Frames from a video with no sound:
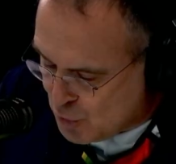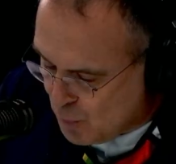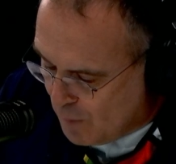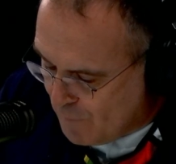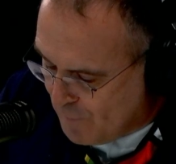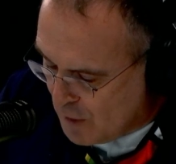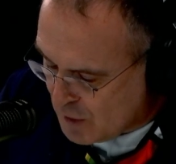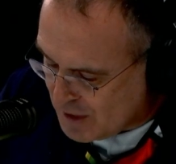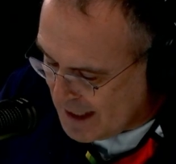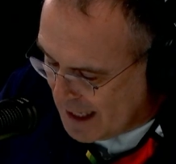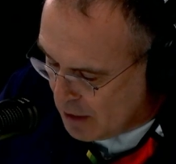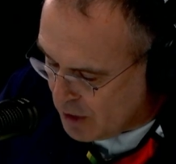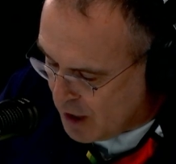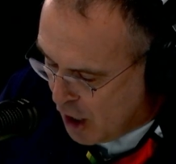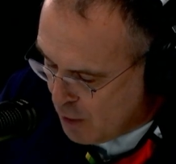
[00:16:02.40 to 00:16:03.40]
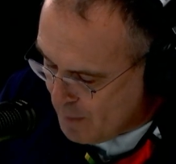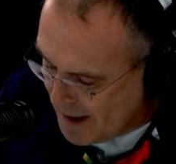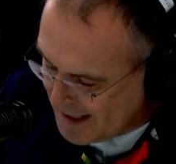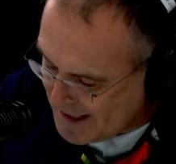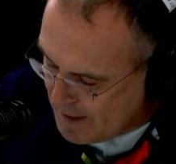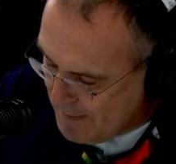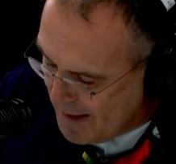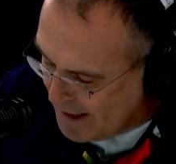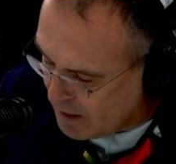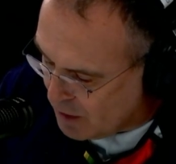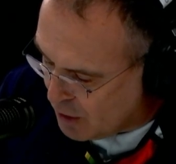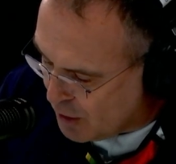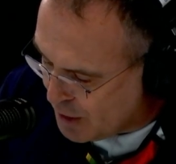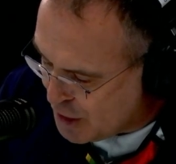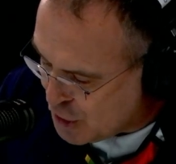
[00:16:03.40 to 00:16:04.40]
True or false, glaucoma is a
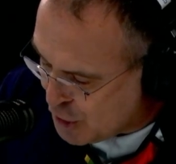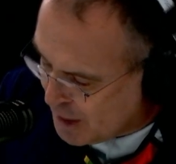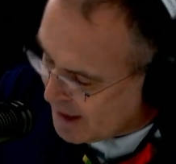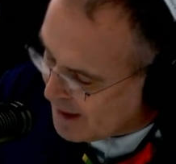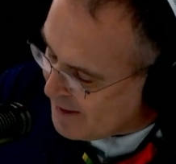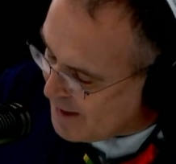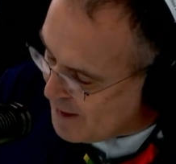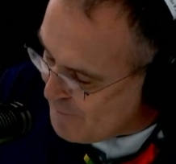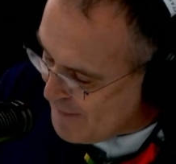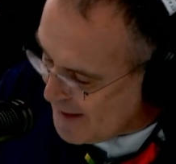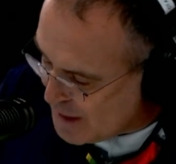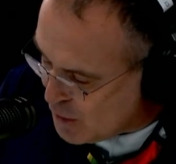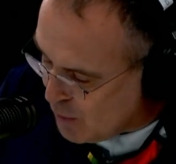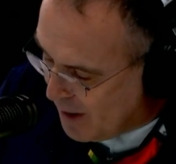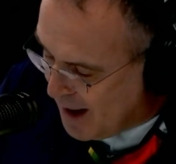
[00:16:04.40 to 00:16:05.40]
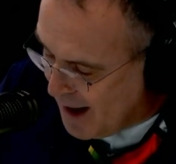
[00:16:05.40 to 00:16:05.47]
medical condition that affects your